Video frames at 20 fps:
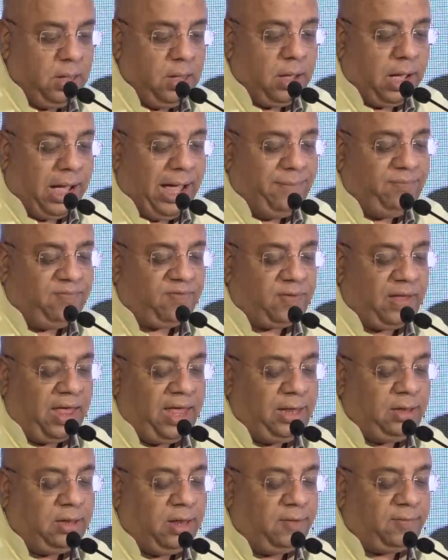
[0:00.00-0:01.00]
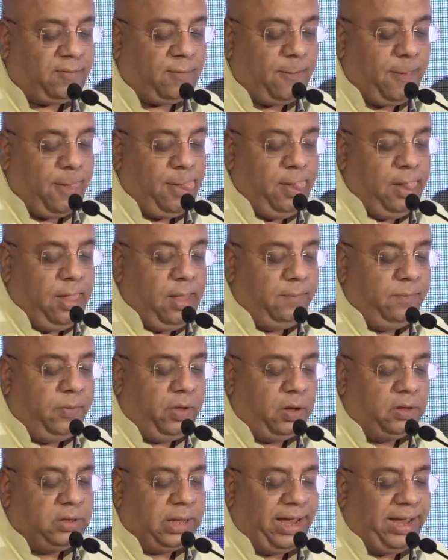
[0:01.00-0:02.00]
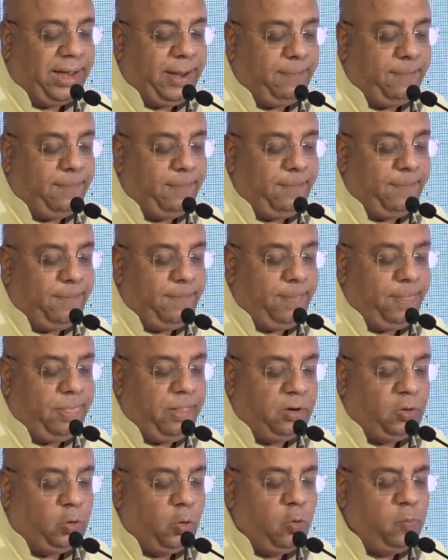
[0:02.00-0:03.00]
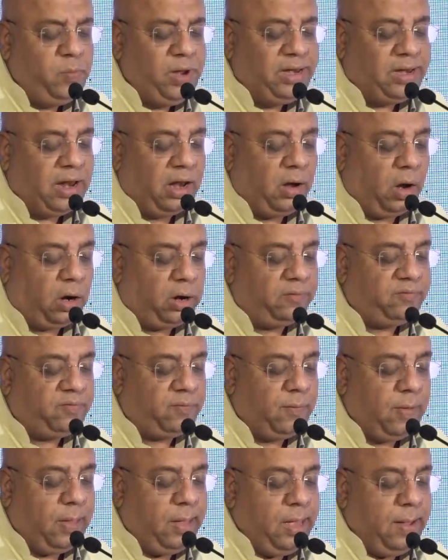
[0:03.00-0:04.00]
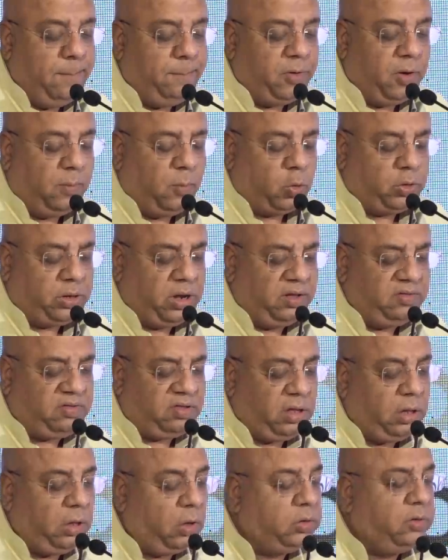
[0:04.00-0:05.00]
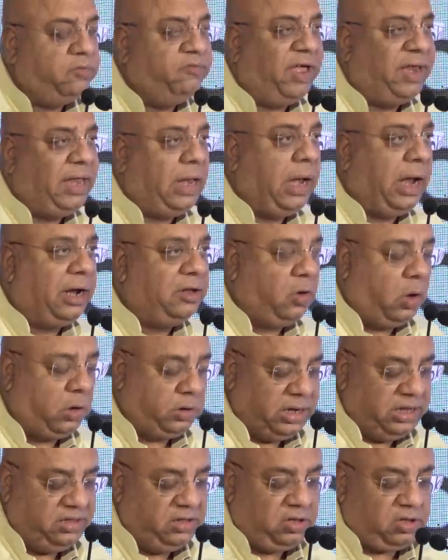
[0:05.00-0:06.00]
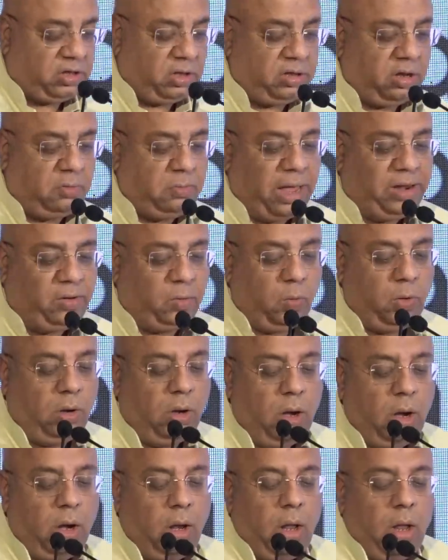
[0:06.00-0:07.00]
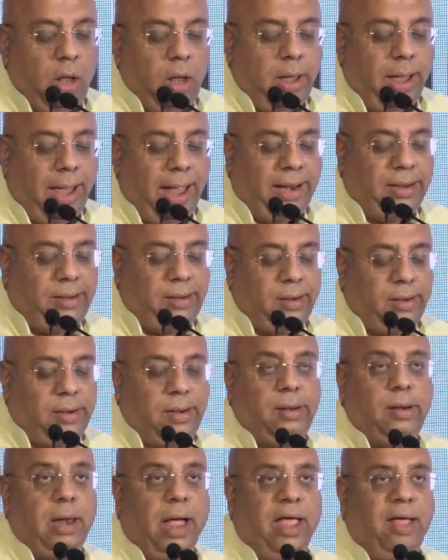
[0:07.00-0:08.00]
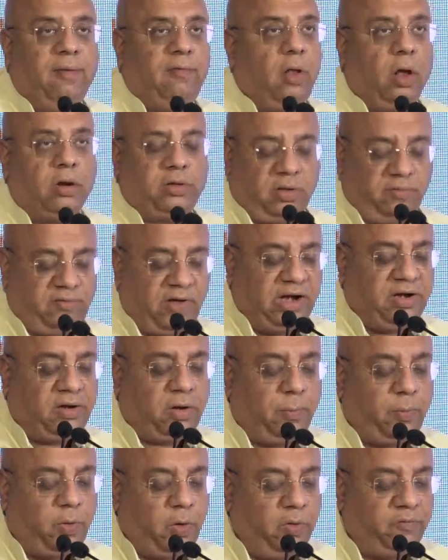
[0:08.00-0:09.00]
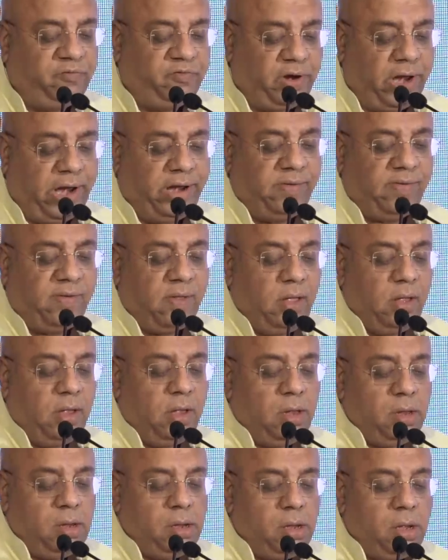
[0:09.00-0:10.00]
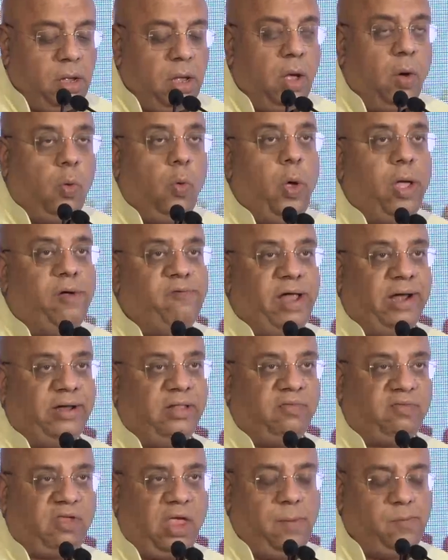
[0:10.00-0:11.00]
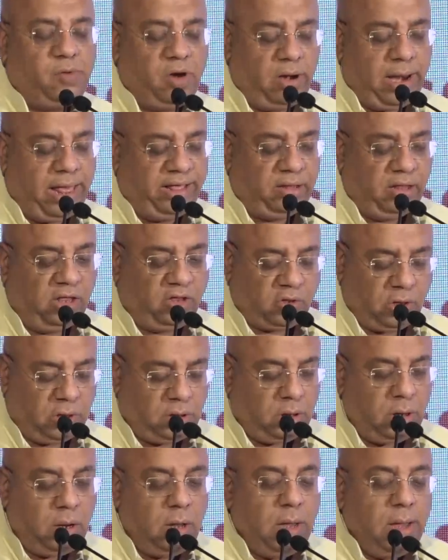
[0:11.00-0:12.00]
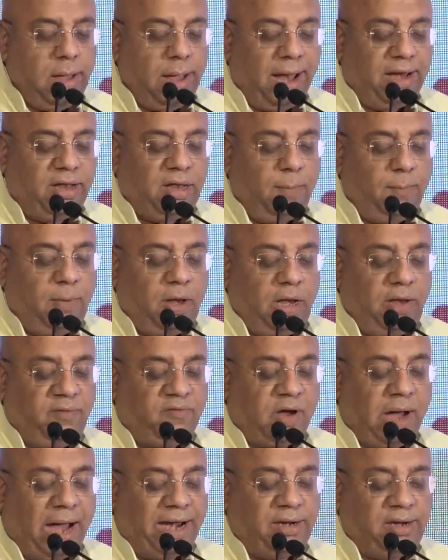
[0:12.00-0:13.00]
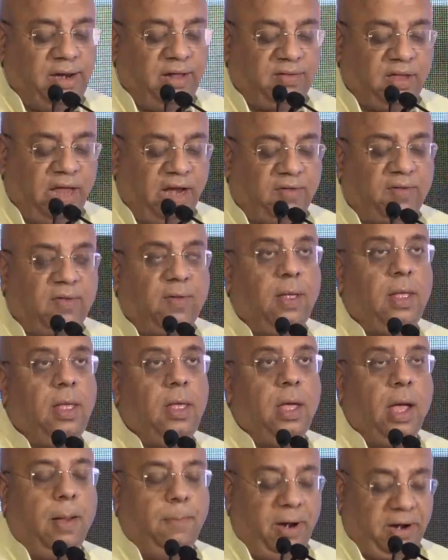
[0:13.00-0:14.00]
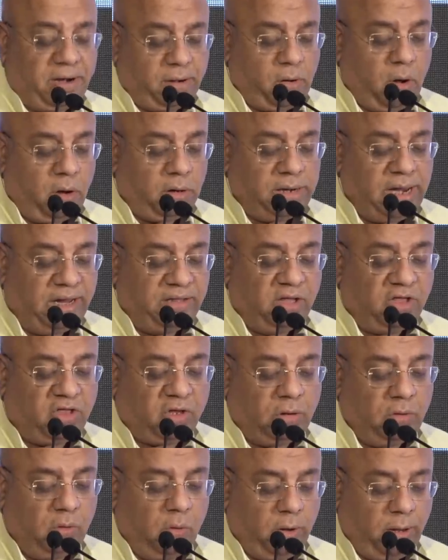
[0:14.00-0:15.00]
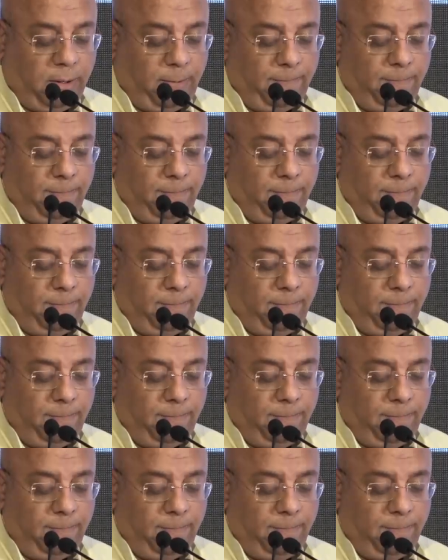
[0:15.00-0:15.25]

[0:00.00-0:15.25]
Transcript: I'm saying this because I do meet a lot of promoters, CEOs of very large organizations in my role. And I have lots of entrepreneur friends uh, who have had the same realization and they believe kindness gets a better organization going.